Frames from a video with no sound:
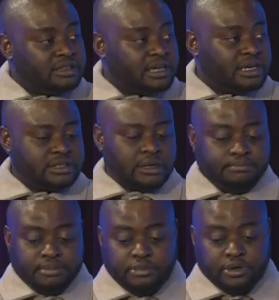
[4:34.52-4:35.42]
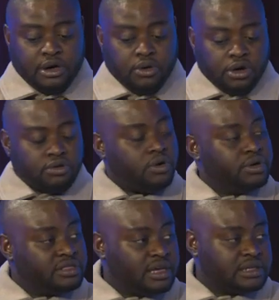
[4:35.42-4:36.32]
things and people that were growing
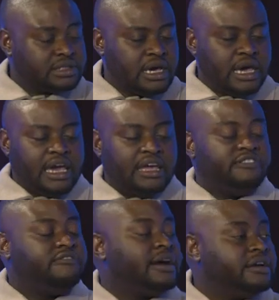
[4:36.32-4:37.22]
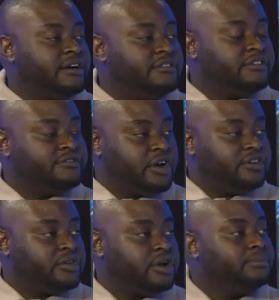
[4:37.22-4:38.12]
things in a very,
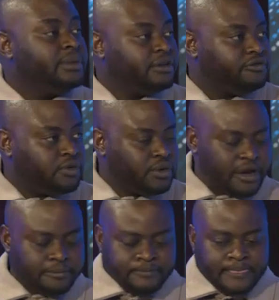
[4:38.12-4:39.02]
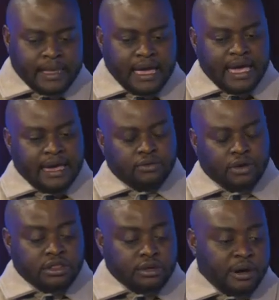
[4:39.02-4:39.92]
very meaningful way. And one
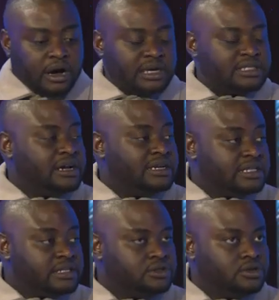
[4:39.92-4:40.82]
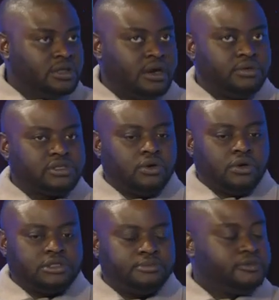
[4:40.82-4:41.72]
of the podcasts that I listened to there was
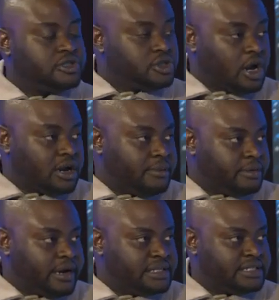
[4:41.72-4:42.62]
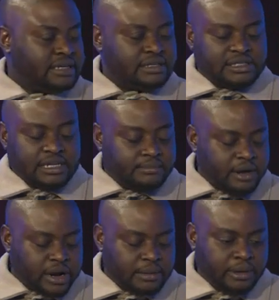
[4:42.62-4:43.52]
called Startup, right? And it's an
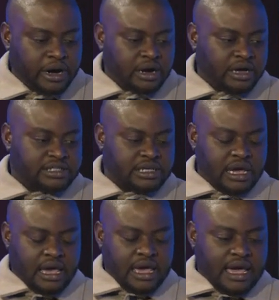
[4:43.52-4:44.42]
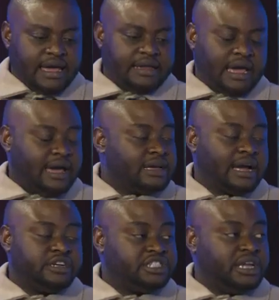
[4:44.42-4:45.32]
American podcast. And I
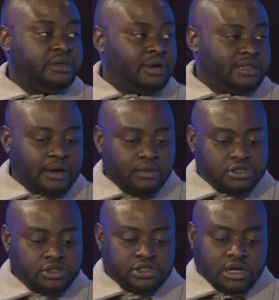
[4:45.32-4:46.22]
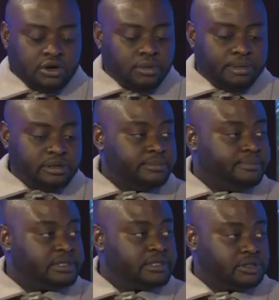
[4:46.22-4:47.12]
encourage anyone that wants to start or build a business